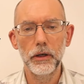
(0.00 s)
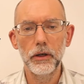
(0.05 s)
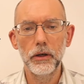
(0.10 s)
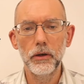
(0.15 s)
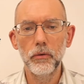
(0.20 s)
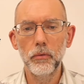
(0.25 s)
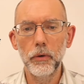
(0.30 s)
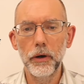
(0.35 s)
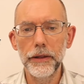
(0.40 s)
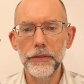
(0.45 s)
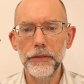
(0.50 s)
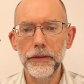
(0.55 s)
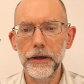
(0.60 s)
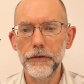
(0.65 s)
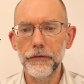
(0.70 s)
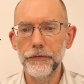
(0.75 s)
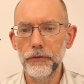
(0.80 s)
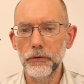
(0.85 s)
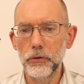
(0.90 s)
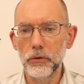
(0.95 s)
When
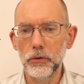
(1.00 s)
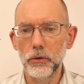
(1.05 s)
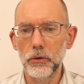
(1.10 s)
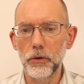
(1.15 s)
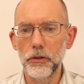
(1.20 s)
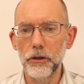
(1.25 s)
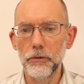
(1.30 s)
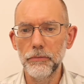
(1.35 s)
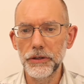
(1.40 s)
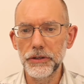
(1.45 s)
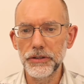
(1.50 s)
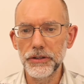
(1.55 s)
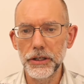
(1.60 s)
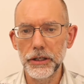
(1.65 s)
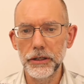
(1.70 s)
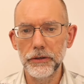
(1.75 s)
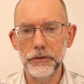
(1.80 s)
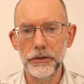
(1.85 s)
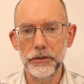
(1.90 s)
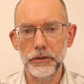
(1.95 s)
therefore the
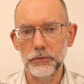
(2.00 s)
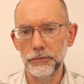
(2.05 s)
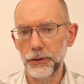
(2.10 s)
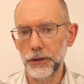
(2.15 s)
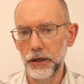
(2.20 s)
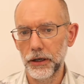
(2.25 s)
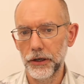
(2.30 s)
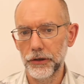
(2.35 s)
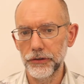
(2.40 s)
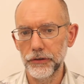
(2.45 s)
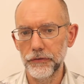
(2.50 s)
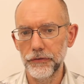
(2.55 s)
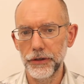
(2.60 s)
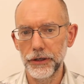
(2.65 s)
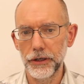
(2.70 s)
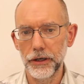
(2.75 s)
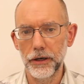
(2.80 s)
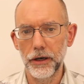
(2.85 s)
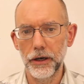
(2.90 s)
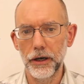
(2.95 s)
material part of the
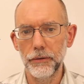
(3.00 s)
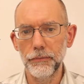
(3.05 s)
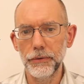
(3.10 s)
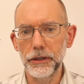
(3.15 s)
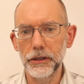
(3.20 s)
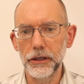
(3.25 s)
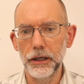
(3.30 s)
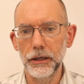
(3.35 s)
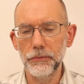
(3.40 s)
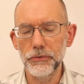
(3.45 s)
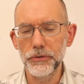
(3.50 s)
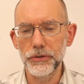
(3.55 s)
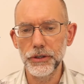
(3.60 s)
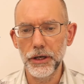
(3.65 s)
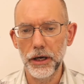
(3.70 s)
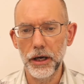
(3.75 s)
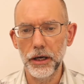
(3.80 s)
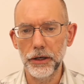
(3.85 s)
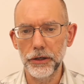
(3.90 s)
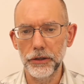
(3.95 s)
eye becomes
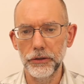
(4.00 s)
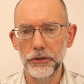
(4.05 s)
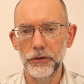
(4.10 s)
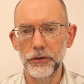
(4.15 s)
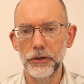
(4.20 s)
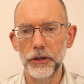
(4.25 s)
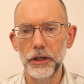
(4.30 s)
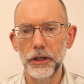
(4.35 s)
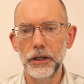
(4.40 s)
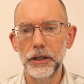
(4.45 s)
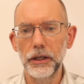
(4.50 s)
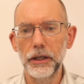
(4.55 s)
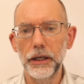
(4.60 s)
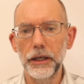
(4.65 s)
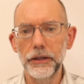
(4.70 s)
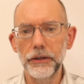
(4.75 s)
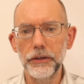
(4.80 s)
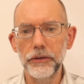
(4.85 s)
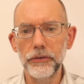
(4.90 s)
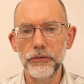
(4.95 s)
darkened and
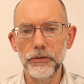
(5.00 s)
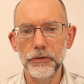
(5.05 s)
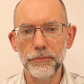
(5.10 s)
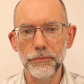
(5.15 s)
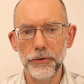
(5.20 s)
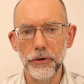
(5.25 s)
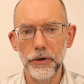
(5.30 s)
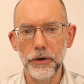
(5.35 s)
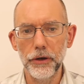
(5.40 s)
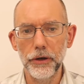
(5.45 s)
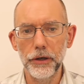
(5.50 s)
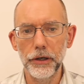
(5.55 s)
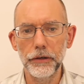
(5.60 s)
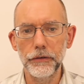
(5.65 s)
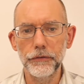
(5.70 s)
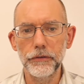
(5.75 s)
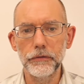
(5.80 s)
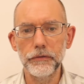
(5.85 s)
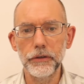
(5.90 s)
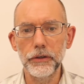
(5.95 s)
is
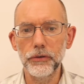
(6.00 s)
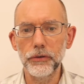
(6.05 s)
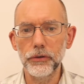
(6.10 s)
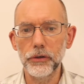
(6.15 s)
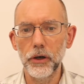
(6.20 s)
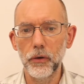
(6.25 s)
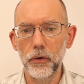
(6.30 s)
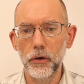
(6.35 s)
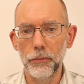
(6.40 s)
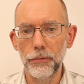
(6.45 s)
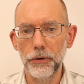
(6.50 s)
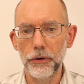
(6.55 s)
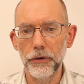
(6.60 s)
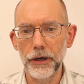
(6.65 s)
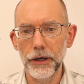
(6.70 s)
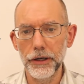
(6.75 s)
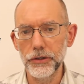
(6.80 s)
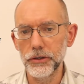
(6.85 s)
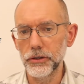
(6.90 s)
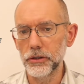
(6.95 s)
deprived of its
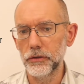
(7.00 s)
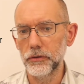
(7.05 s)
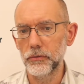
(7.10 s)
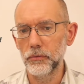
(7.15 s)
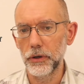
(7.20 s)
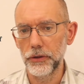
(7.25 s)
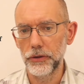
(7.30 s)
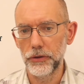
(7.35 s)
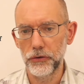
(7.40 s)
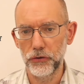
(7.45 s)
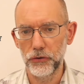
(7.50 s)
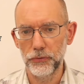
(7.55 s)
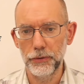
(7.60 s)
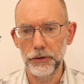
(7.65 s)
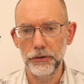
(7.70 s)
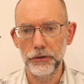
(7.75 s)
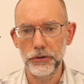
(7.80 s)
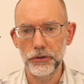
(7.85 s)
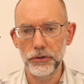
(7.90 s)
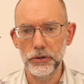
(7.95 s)
cooperation with the
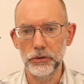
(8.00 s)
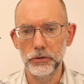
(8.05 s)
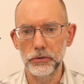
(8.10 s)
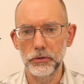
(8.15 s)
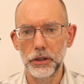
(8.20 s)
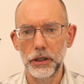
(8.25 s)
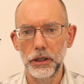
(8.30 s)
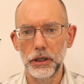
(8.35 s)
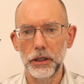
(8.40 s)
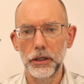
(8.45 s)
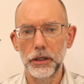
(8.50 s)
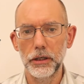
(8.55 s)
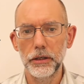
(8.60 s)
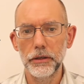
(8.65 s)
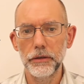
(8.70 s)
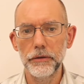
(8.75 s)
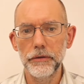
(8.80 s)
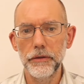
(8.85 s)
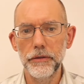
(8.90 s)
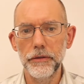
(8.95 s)
spiritual,
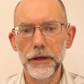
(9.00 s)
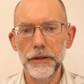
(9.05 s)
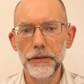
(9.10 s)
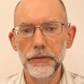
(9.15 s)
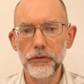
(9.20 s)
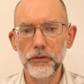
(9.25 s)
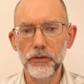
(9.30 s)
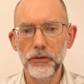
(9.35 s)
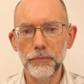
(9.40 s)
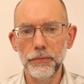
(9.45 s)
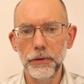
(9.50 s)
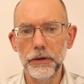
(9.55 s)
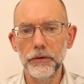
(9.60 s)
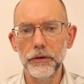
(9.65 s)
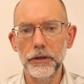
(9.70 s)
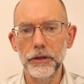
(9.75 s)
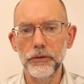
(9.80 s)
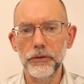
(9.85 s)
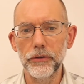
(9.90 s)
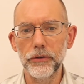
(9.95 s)
then the
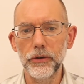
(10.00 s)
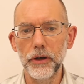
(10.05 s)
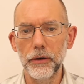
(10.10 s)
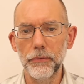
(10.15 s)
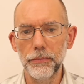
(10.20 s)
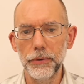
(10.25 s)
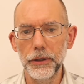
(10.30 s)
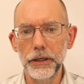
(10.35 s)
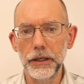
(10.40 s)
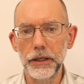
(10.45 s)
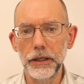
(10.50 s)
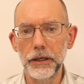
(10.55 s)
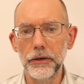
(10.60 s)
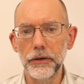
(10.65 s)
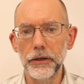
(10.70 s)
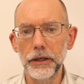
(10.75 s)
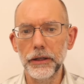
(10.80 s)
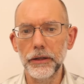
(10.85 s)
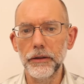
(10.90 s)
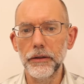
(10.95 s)
spirits appear
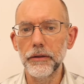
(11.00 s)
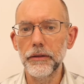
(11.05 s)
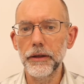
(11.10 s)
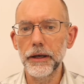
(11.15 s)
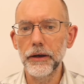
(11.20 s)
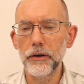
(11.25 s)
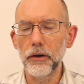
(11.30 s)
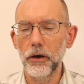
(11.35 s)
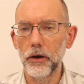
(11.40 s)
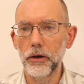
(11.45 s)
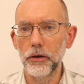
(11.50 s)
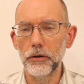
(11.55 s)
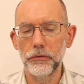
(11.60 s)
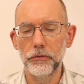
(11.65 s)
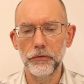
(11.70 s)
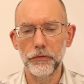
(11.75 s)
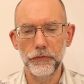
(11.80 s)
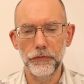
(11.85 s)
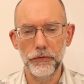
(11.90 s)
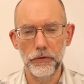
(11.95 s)
in their own
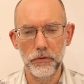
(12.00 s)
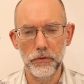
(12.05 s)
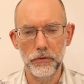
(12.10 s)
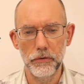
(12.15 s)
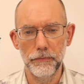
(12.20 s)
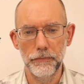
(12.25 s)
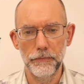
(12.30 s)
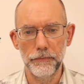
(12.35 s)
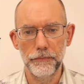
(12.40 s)
form,